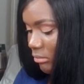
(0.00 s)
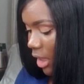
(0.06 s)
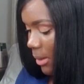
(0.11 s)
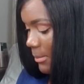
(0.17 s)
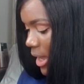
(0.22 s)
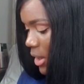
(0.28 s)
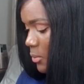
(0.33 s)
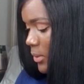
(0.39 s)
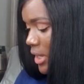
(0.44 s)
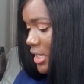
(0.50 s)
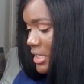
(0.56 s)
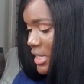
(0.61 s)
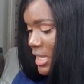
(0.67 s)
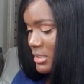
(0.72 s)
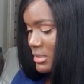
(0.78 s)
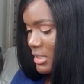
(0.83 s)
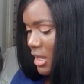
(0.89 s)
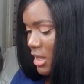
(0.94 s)
My wig
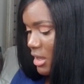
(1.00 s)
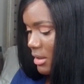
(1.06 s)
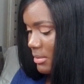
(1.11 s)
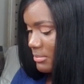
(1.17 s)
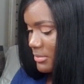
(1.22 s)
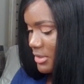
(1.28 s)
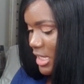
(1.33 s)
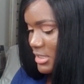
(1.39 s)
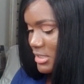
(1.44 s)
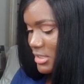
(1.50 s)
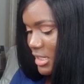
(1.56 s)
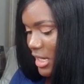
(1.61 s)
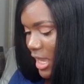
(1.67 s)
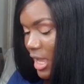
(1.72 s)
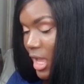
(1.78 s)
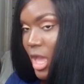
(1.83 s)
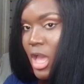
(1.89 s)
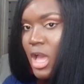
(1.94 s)

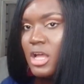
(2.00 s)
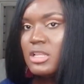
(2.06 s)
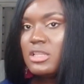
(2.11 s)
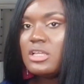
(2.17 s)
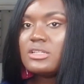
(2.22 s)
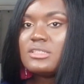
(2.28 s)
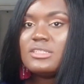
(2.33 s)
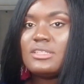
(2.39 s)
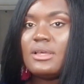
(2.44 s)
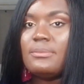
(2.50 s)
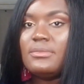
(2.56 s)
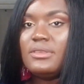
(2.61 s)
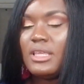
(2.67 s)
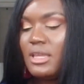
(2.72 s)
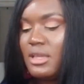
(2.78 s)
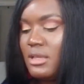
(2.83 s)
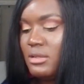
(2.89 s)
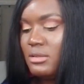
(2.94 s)
yesterday looked
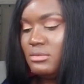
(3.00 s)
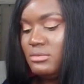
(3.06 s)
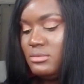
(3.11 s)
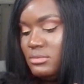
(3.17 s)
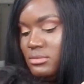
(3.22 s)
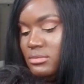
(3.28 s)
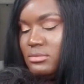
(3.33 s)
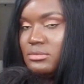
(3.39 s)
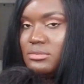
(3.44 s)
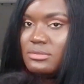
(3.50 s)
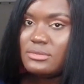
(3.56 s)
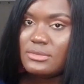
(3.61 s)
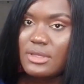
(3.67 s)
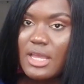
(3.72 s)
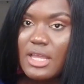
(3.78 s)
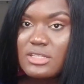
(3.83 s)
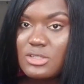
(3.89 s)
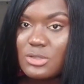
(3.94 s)
something,
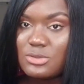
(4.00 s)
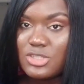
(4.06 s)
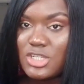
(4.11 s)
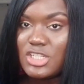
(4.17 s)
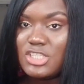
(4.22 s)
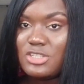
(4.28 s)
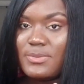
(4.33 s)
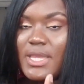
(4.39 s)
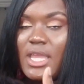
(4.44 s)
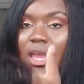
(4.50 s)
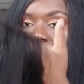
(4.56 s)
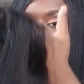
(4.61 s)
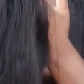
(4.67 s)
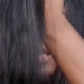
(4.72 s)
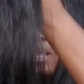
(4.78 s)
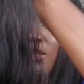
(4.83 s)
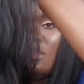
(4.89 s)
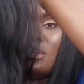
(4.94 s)
and don't judge me,
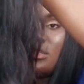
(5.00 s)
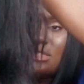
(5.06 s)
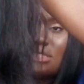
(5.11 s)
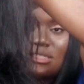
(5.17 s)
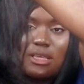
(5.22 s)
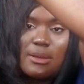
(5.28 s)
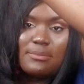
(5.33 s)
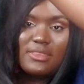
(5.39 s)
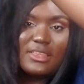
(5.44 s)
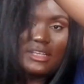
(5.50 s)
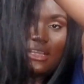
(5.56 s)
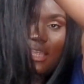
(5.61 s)
looked something